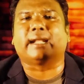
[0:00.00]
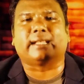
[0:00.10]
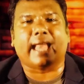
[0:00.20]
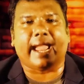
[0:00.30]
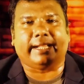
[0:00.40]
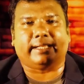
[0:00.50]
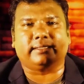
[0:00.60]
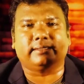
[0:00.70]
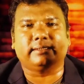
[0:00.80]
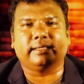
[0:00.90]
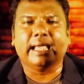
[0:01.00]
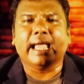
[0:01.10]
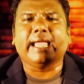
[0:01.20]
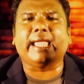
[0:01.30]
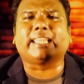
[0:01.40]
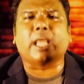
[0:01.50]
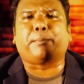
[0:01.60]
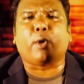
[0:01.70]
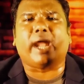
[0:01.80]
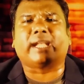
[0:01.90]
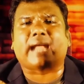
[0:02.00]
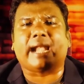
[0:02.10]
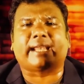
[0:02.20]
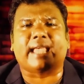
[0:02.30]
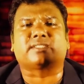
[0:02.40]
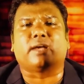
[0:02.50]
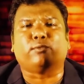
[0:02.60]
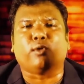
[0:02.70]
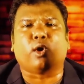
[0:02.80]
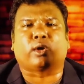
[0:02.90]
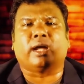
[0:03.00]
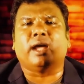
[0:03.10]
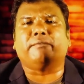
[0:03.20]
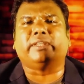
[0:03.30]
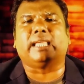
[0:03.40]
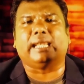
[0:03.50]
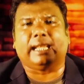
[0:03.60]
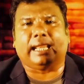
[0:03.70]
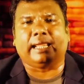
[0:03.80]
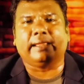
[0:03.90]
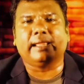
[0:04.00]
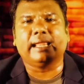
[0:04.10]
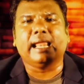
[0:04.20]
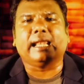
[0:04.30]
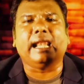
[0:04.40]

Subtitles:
that night. Here the poet contrasts the oak with a lily.